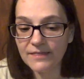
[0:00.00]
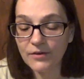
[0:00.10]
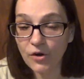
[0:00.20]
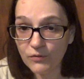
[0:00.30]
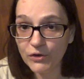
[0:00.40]

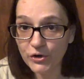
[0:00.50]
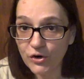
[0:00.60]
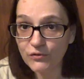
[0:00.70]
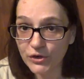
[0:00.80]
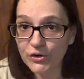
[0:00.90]
over and
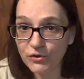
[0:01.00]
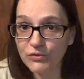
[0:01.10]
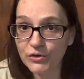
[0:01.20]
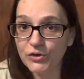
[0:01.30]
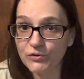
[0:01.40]
over and
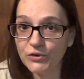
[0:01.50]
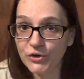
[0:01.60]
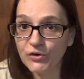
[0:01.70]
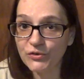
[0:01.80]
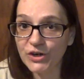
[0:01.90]
over and over and
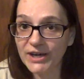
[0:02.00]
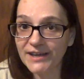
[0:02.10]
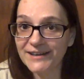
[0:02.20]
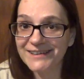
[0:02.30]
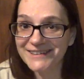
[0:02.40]
over again.